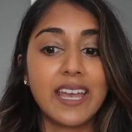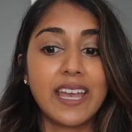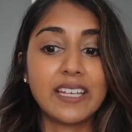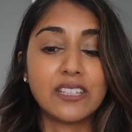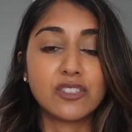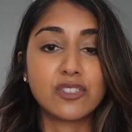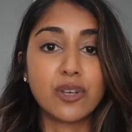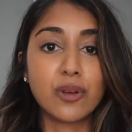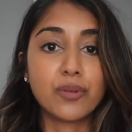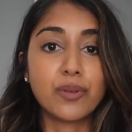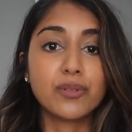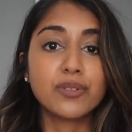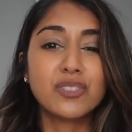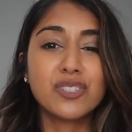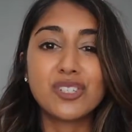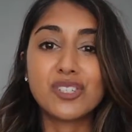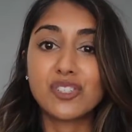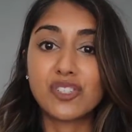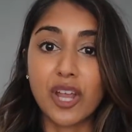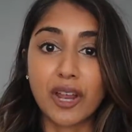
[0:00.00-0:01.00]
And so those are
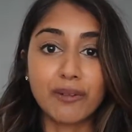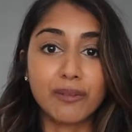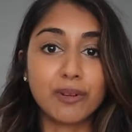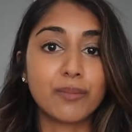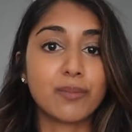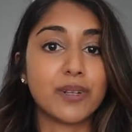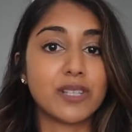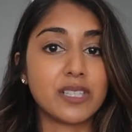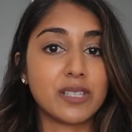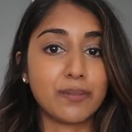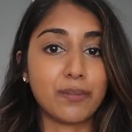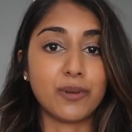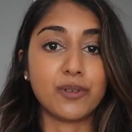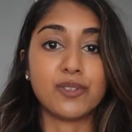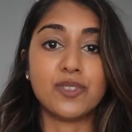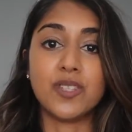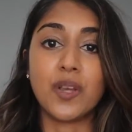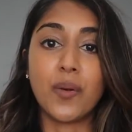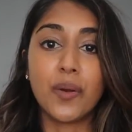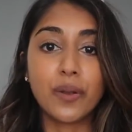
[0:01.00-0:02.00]
just general
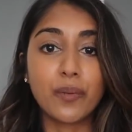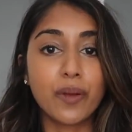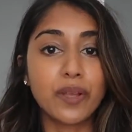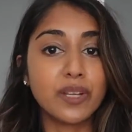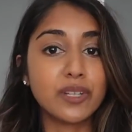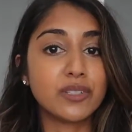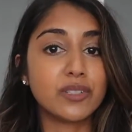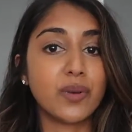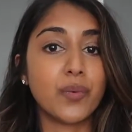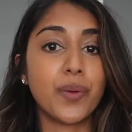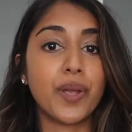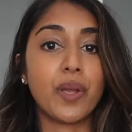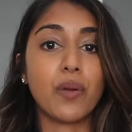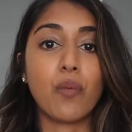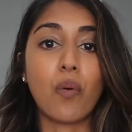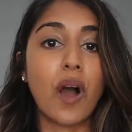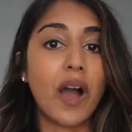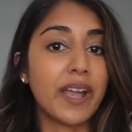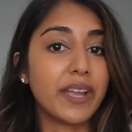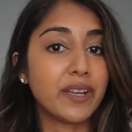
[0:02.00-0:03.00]
principles, knowing what you're
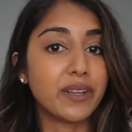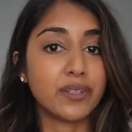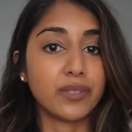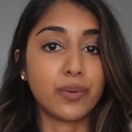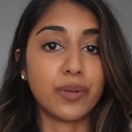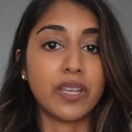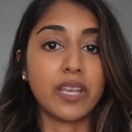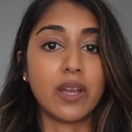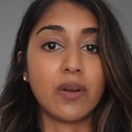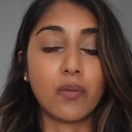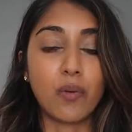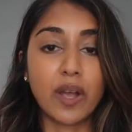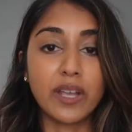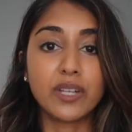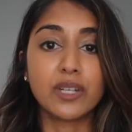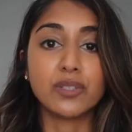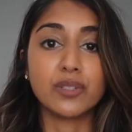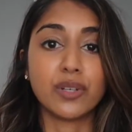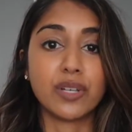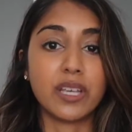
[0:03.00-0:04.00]
doing, why you're doing it, what
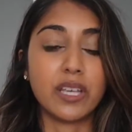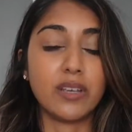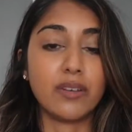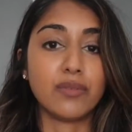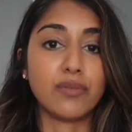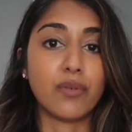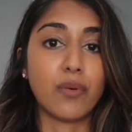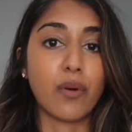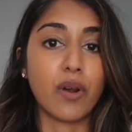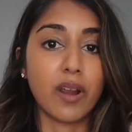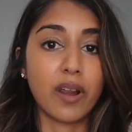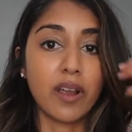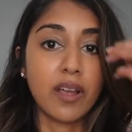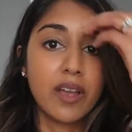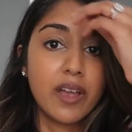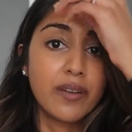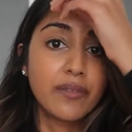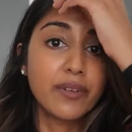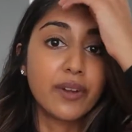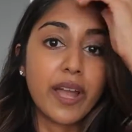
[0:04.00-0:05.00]
you're looking for
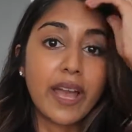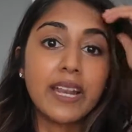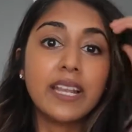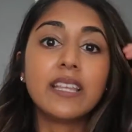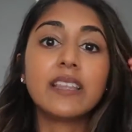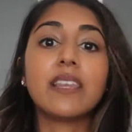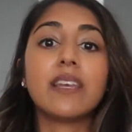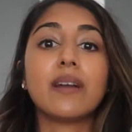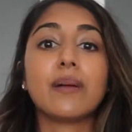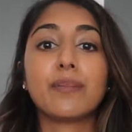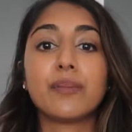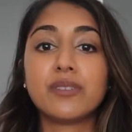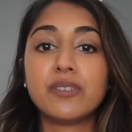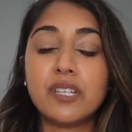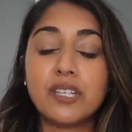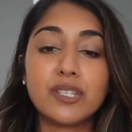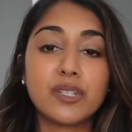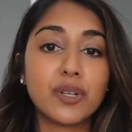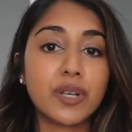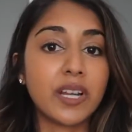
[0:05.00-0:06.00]
anything, a
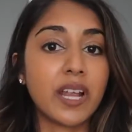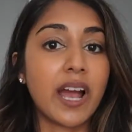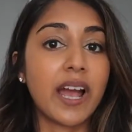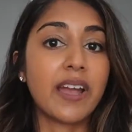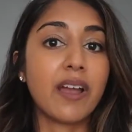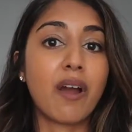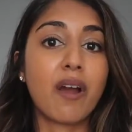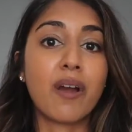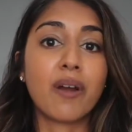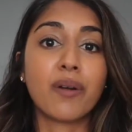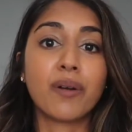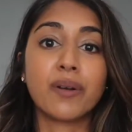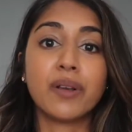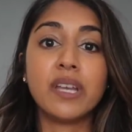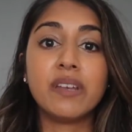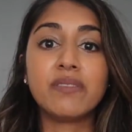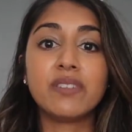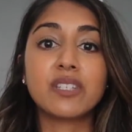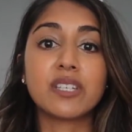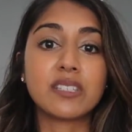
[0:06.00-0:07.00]
procedure in IR, or
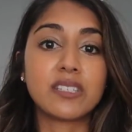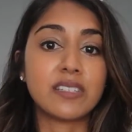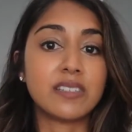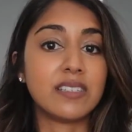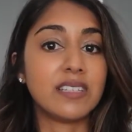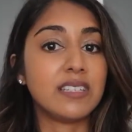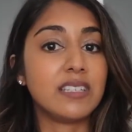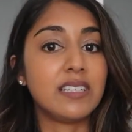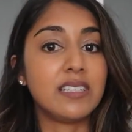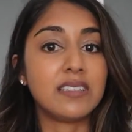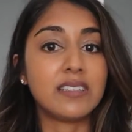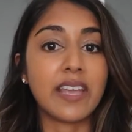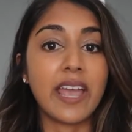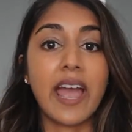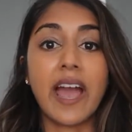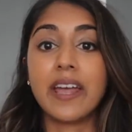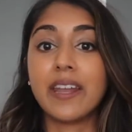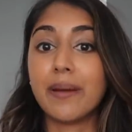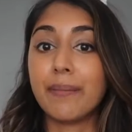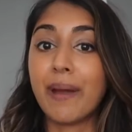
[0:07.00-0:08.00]
even just a CT
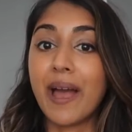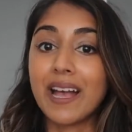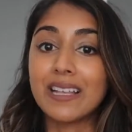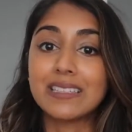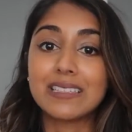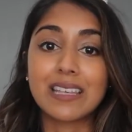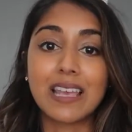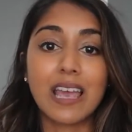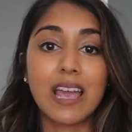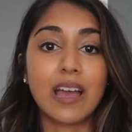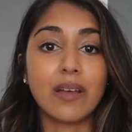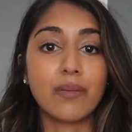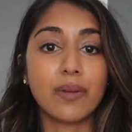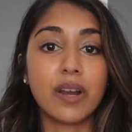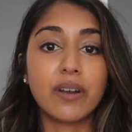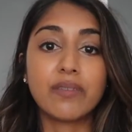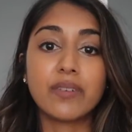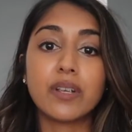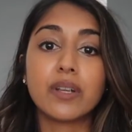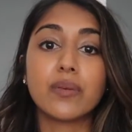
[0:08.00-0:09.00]
scan, a PET scan,
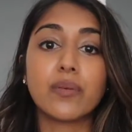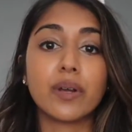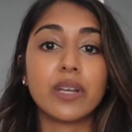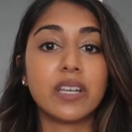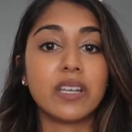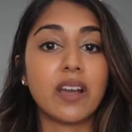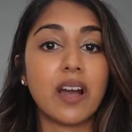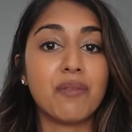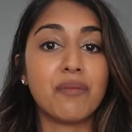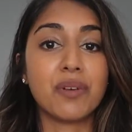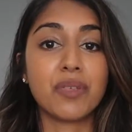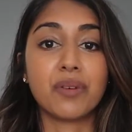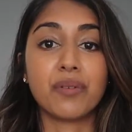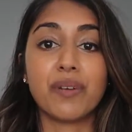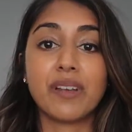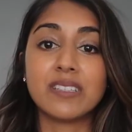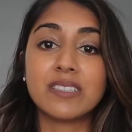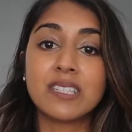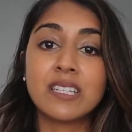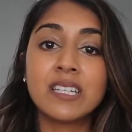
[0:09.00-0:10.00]
whatever you're working on with the
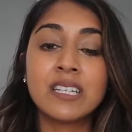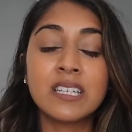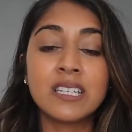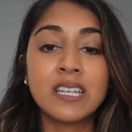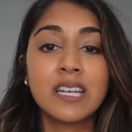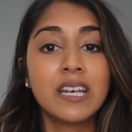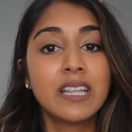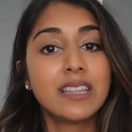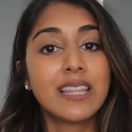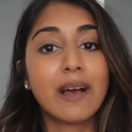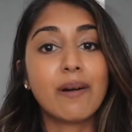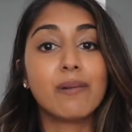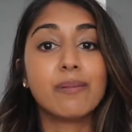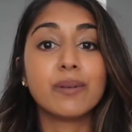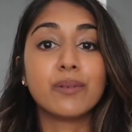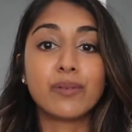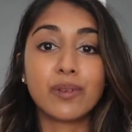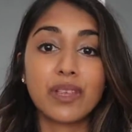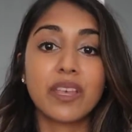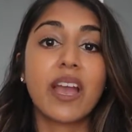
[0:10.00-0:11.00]
resident, that will
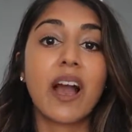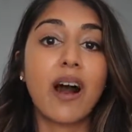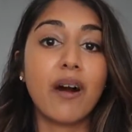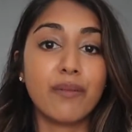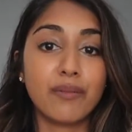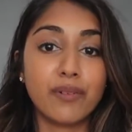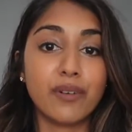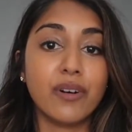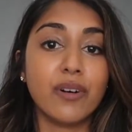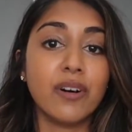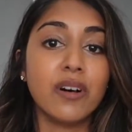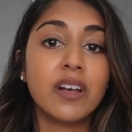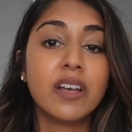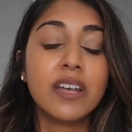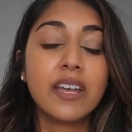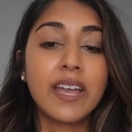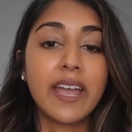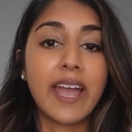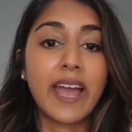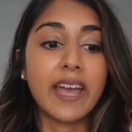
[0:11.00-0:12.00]
be really helpful.
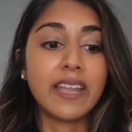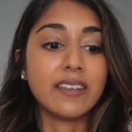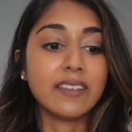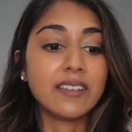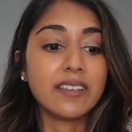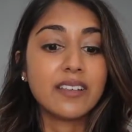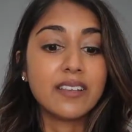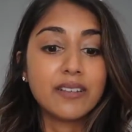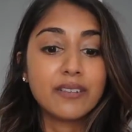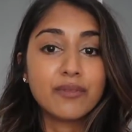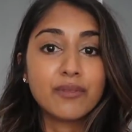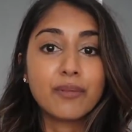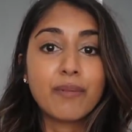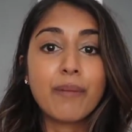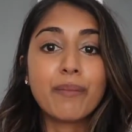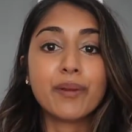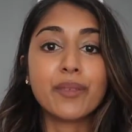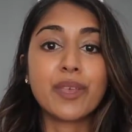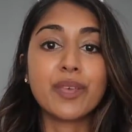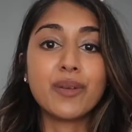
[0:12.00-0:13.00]
And
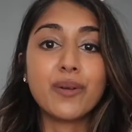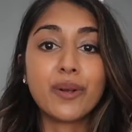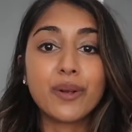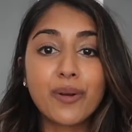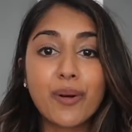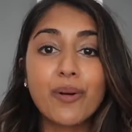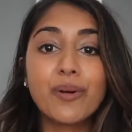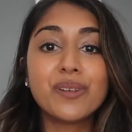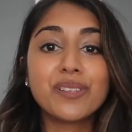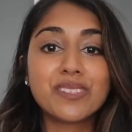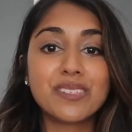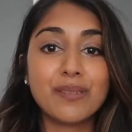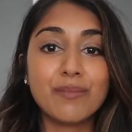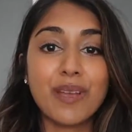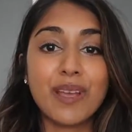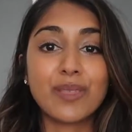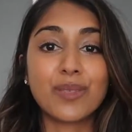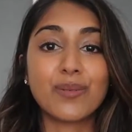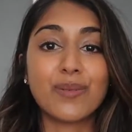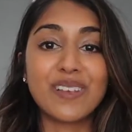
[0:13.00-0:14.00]
remember that your goal is to
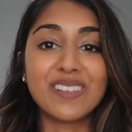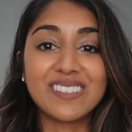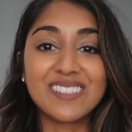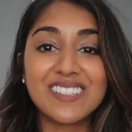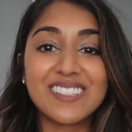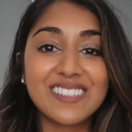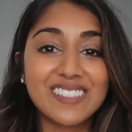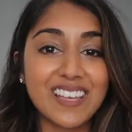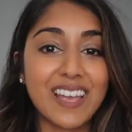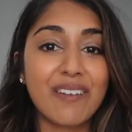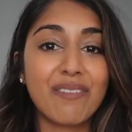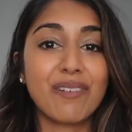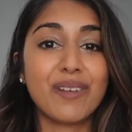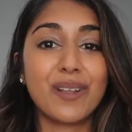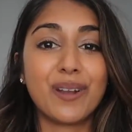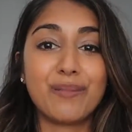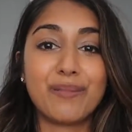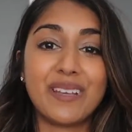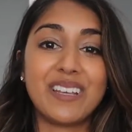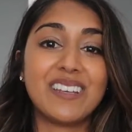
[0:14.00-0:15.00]
make the resident's life a
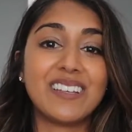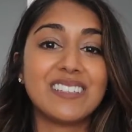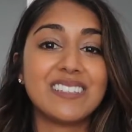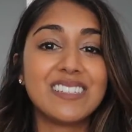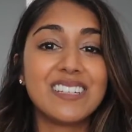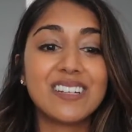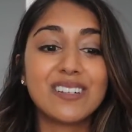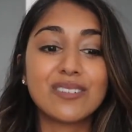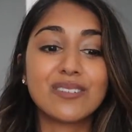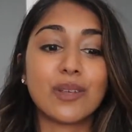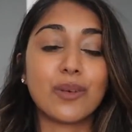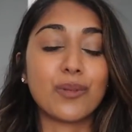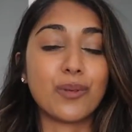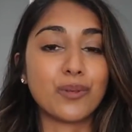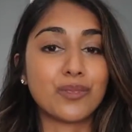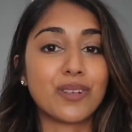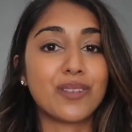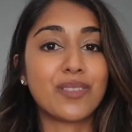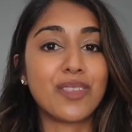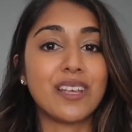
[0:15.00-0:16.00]
little bit easier, so
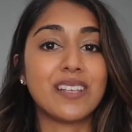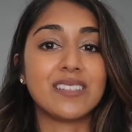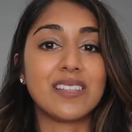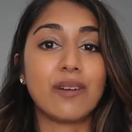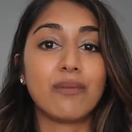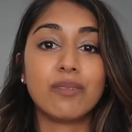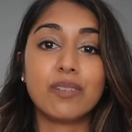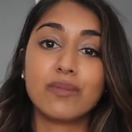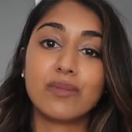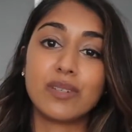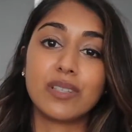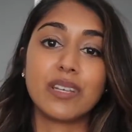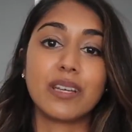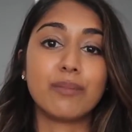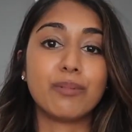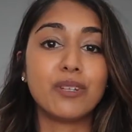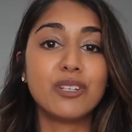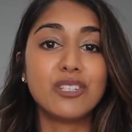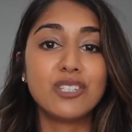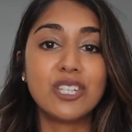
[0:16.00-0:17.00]
those are things that we really
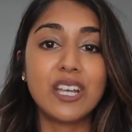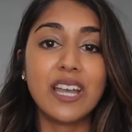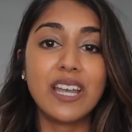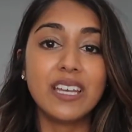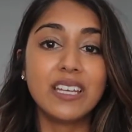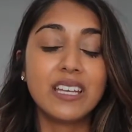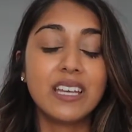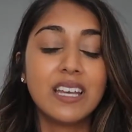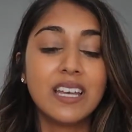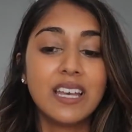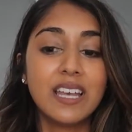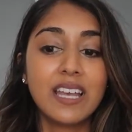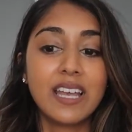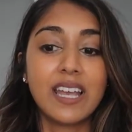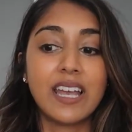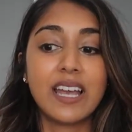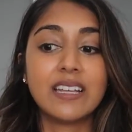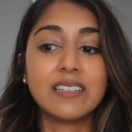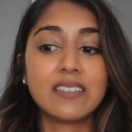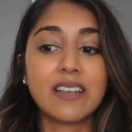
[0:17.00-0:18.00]
appreciate,
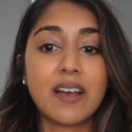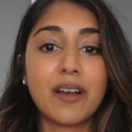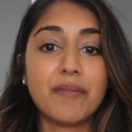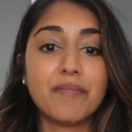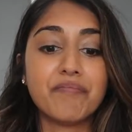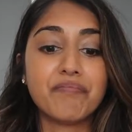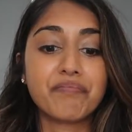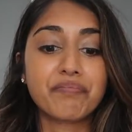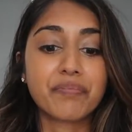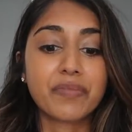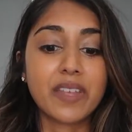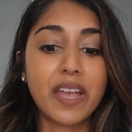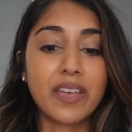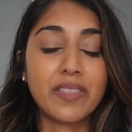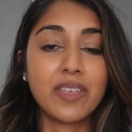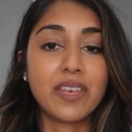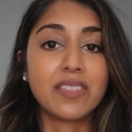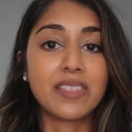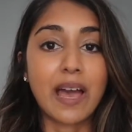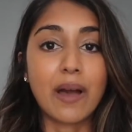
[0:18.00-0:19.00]
and I
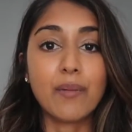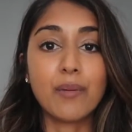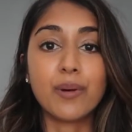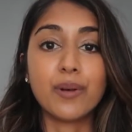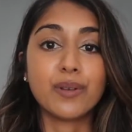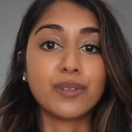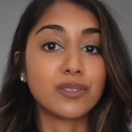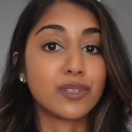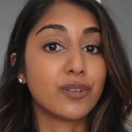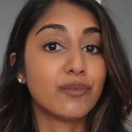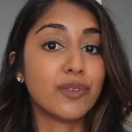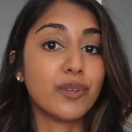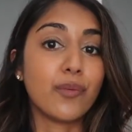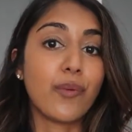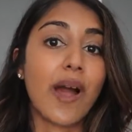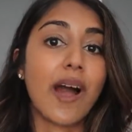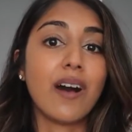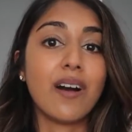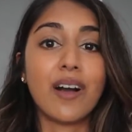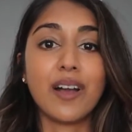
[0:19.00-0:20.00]
think that will serve you
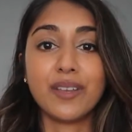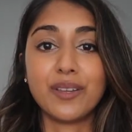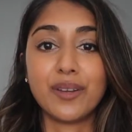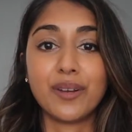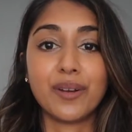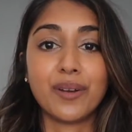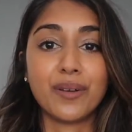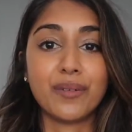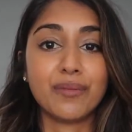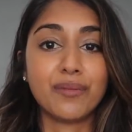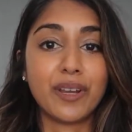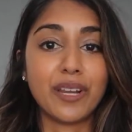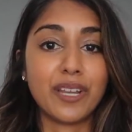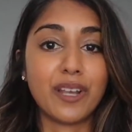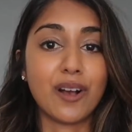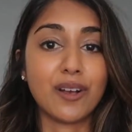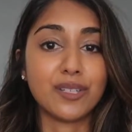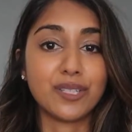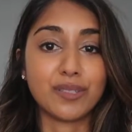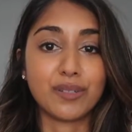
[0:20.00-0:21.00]
well on your
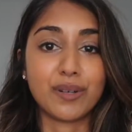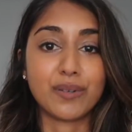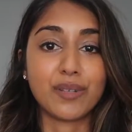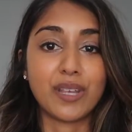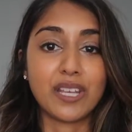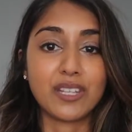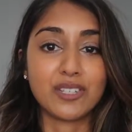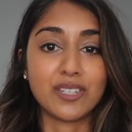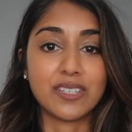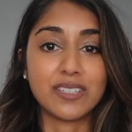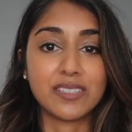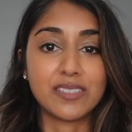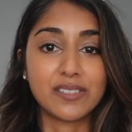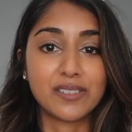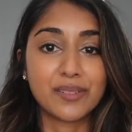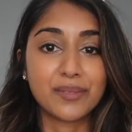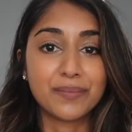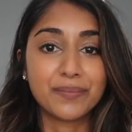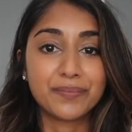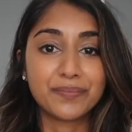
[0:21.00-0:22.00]
radiology
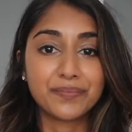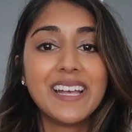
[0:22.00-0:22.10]
rotations.